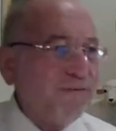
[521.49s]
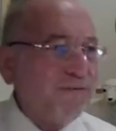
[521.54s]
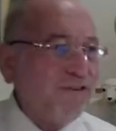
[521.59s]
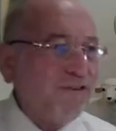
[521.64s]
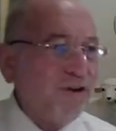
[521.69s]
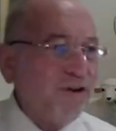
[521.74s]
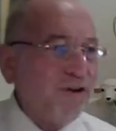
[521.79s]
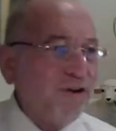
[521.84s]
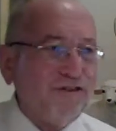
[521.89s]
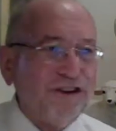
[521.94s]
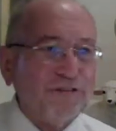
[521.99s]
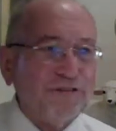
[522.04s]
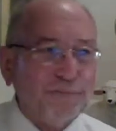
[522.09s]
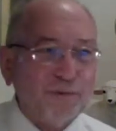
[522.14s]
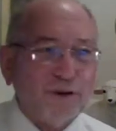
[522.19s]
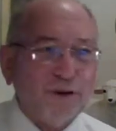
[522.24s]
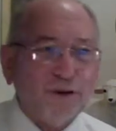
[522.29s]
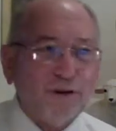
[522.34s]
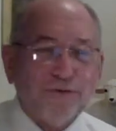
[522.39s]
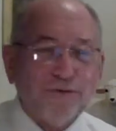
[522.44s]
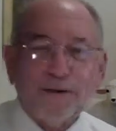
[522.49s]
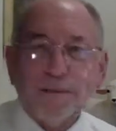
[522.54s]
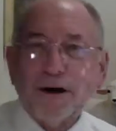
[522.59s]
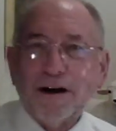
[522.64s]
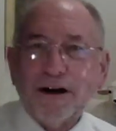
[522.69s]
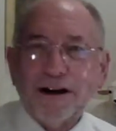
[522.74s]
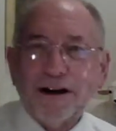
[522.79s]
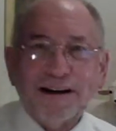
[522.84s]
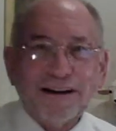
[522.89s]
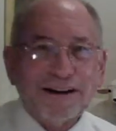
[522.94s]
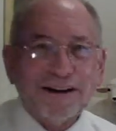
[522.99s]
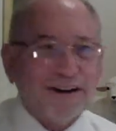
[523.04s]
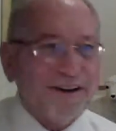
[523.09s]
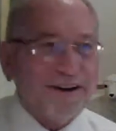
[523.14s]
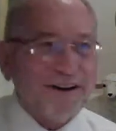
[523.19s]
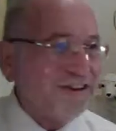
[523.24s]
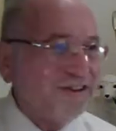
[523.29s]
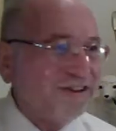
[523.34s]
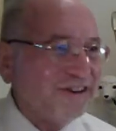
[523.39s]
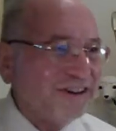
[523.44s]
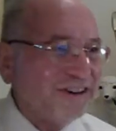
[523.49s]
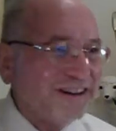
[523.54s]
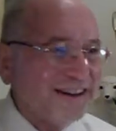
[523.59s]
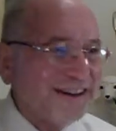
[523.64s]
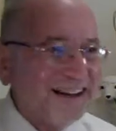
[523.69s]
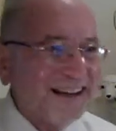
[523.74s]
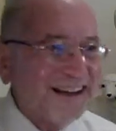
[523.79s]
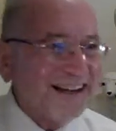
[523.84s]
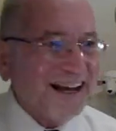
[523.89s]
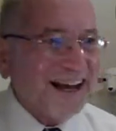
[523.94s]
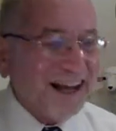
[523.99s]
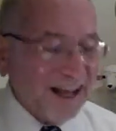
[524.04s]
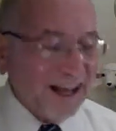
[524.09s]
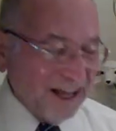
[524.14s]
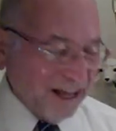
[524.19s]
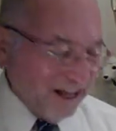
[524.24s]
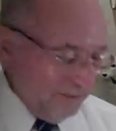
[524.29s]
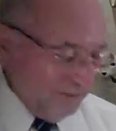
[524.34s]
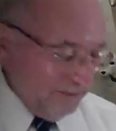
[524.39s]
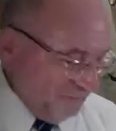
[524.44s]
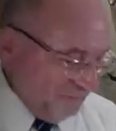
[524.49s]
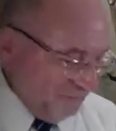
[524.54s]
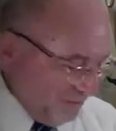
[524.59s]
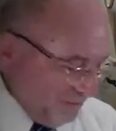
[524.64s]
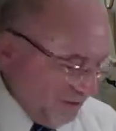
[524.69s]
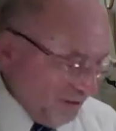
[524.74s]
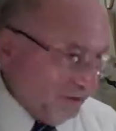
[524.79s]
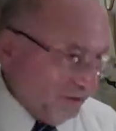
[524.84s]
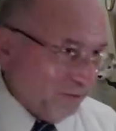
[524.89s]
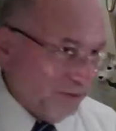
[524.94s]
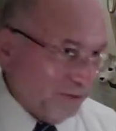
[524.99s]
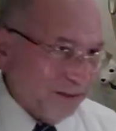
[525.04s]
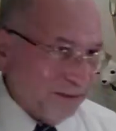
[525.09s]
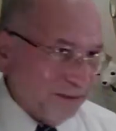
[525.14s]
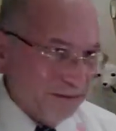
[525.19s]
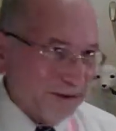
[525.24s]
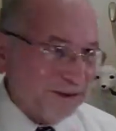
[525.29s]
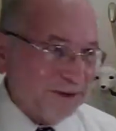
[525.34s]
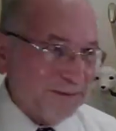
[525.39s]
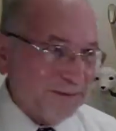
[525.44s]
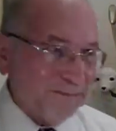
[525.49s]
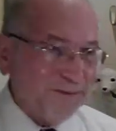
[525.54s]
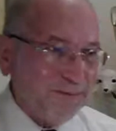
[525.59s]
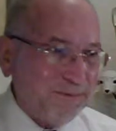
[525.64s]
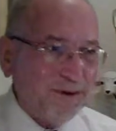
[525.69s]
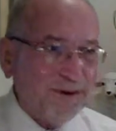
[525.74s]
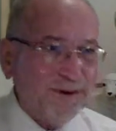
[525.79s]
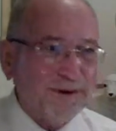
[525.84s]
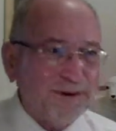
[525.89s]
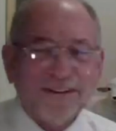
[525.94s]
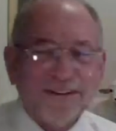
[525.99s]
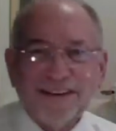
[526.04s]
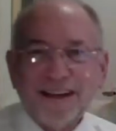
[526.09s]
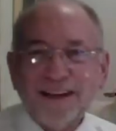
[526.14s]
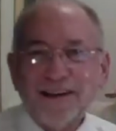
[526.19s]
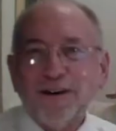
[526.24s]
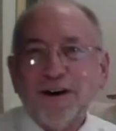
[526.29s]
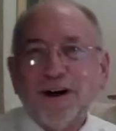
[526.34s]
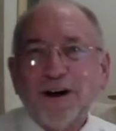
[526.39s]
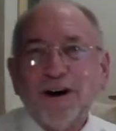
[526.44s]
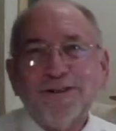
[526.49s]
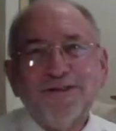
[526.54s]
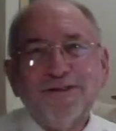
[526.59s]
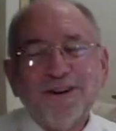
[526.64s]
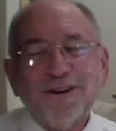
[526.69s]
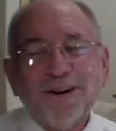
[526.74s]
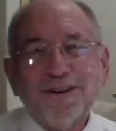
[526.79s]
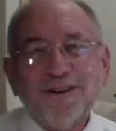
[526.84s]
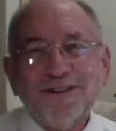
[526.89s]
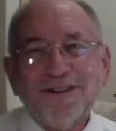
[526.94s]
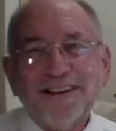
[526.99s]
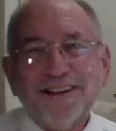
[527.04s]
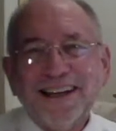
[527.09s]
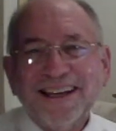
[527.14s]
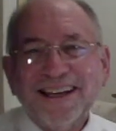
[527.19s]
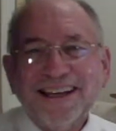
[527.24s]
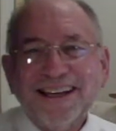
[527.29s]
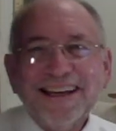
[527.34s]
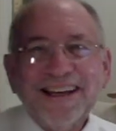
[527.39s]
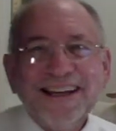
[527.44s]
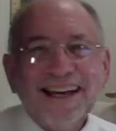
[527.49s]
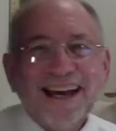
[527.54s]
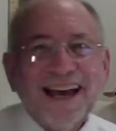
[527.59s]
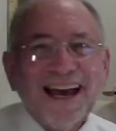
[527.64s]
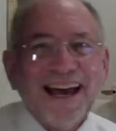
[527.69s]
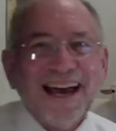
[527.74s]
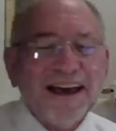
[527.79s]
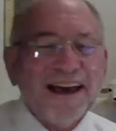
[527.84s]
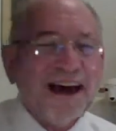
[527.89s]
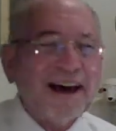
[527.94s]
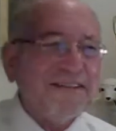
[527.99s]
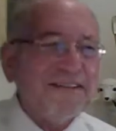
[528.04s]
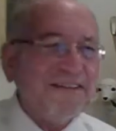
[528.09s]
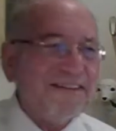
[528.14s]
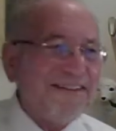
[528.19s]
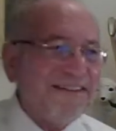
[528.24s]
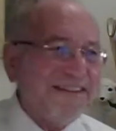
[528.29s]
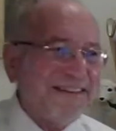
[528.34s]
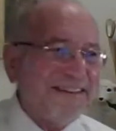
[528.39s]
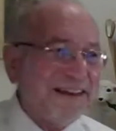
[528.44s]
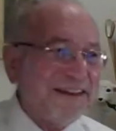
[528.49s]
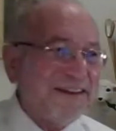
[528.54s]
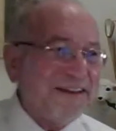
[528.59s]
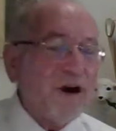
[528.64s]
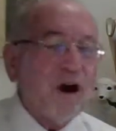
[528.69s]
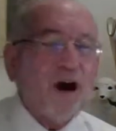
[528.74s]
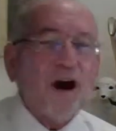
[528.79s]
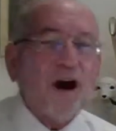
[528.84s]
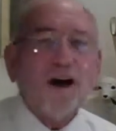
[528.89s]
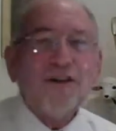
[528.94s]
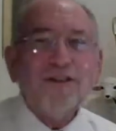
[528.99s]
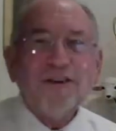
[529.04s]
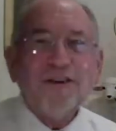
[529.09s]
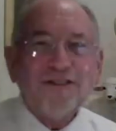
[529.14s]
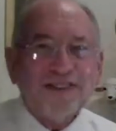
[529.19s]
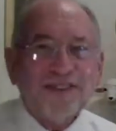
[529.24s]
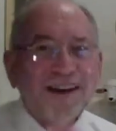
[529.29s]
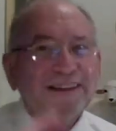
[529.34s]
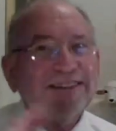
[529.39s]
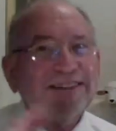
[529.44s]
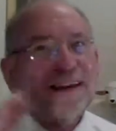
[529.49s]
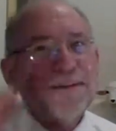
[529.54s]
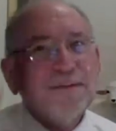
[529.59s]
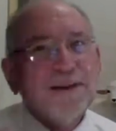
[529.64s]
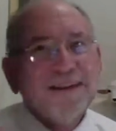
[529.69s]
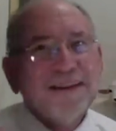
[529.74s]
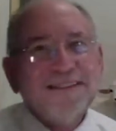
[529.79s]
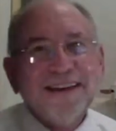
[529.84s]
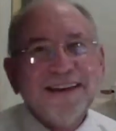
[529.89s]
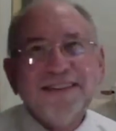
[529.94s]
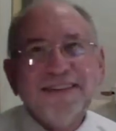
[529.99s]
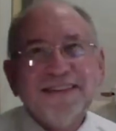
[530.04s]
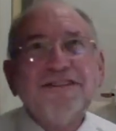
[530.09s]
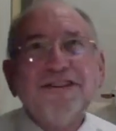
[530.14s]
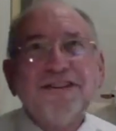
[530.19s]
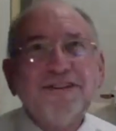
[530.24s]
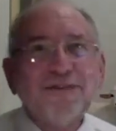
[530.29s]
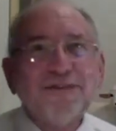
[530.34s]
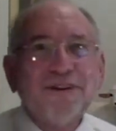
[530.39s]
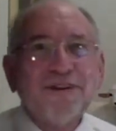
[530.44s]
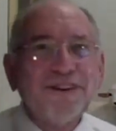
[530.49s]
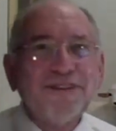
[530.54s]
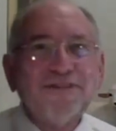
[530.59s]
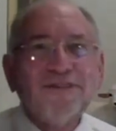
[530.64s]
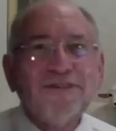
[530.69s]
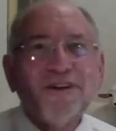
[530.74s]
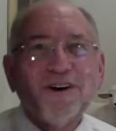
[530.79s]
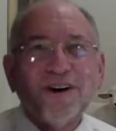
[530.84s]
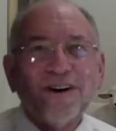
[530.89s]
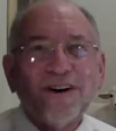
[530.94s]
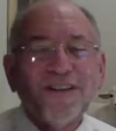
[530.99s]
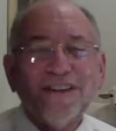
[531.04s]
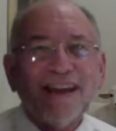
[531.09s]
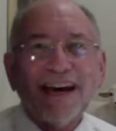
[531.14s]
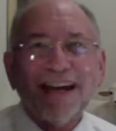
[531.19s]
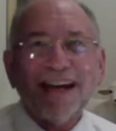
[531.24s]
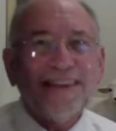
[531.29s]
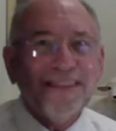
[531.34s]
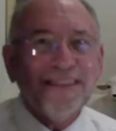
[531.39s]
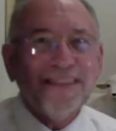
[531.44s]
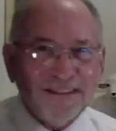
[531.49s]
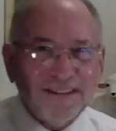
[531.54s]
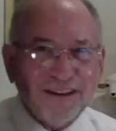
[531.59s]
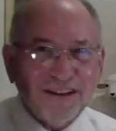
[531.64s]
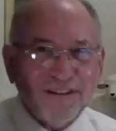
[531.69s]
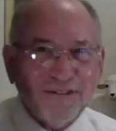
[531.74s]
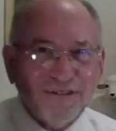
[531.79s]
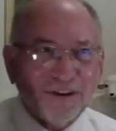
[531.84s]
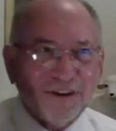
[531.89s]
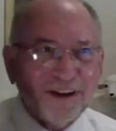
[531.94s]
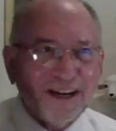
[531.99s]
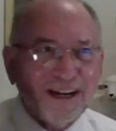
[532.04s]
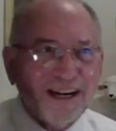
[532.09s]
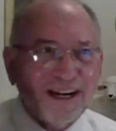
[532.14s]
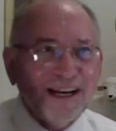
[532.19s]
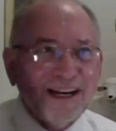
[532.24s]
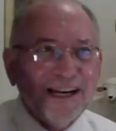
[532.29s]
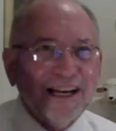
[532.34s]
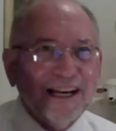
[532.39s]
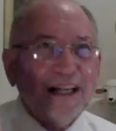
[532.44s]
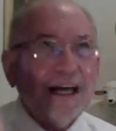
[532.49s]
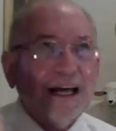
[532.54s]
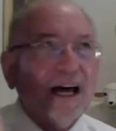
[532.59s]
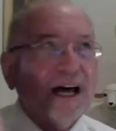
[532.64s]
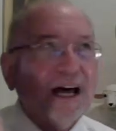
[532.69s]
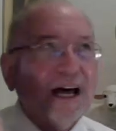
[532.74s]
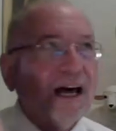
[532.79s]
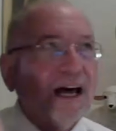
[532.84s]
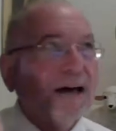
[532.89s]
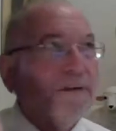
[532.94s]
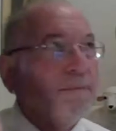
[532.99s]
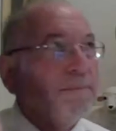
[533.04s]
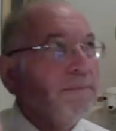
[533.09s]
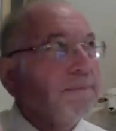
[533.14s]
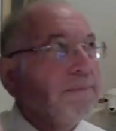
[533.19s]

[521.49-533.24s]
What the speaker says: fuse just blew from our air conditioner. The computer was getting all frozen, and I was all those things. I said, this is for the Fortnight. This is for our